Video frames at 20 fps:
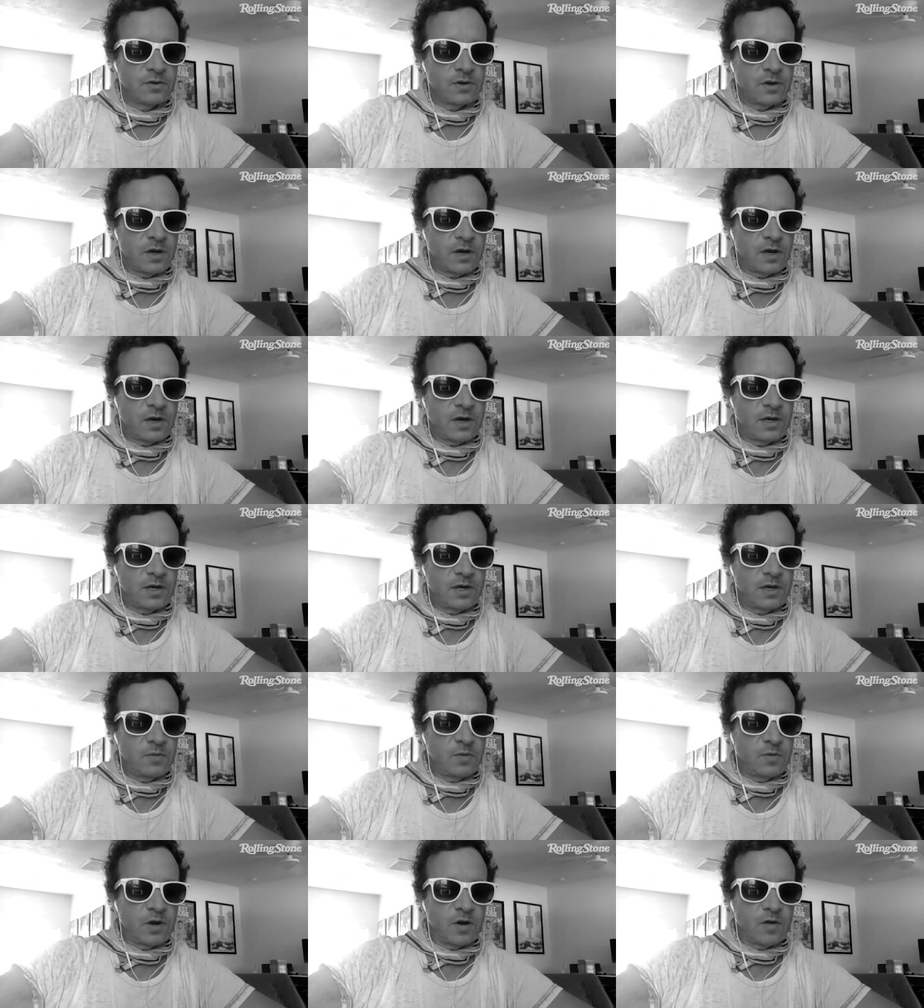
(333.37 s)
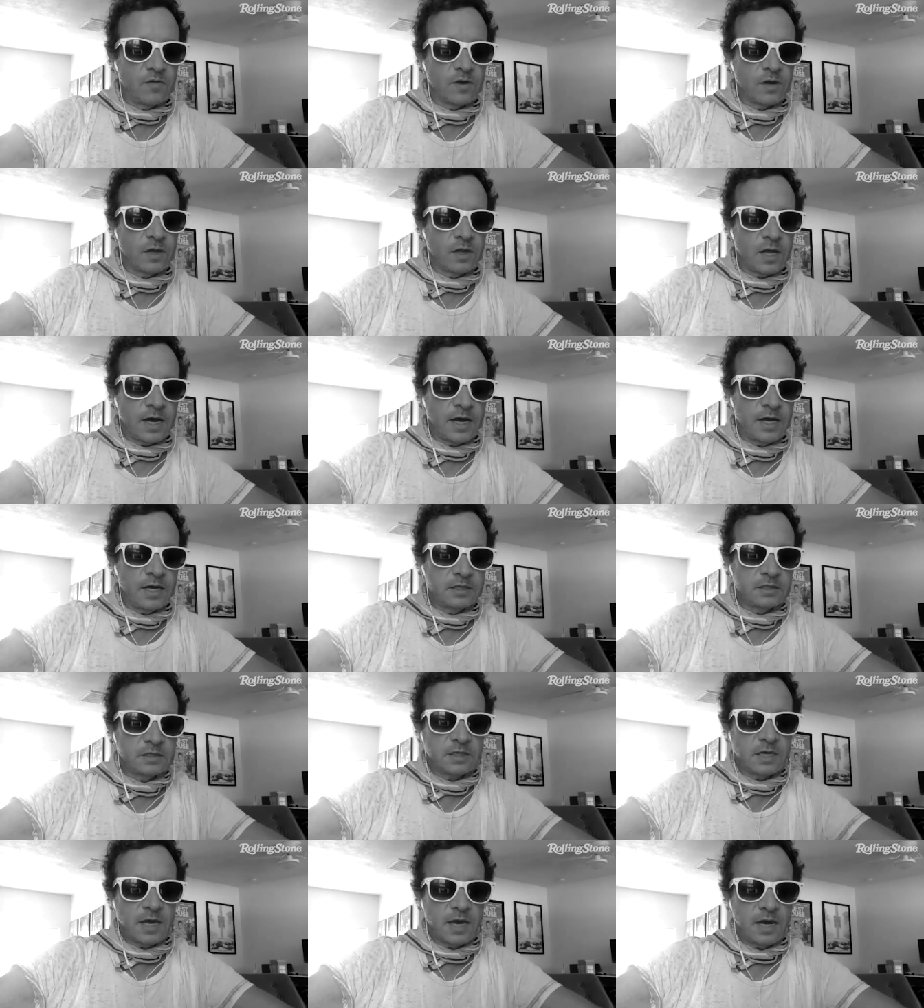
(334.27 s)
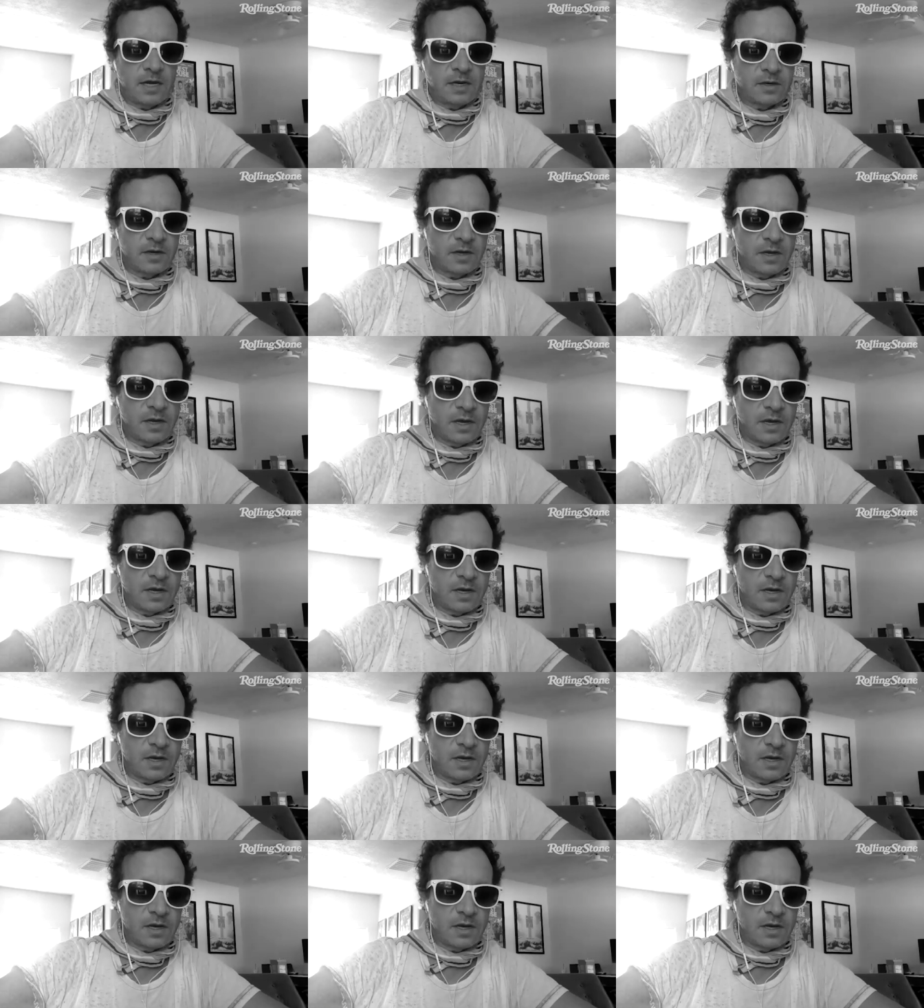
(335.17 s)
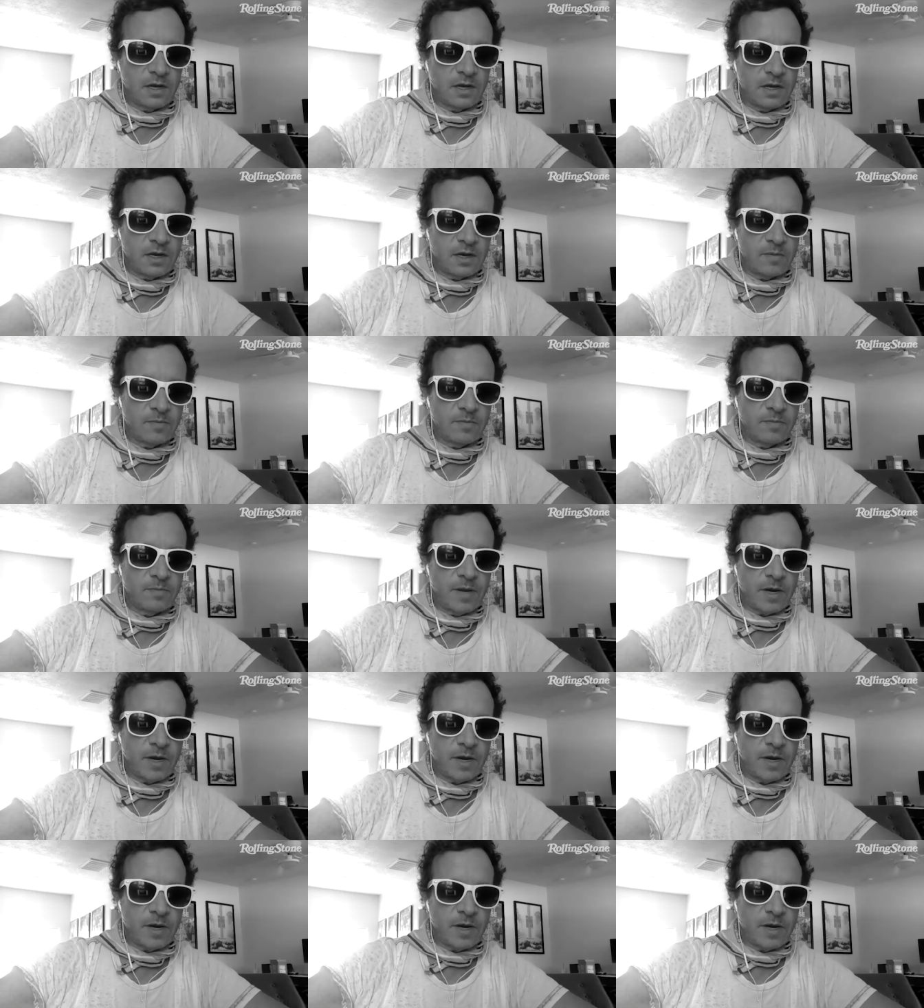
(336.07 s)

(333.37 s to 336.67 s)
uh, he went over to Lionsgate, and um,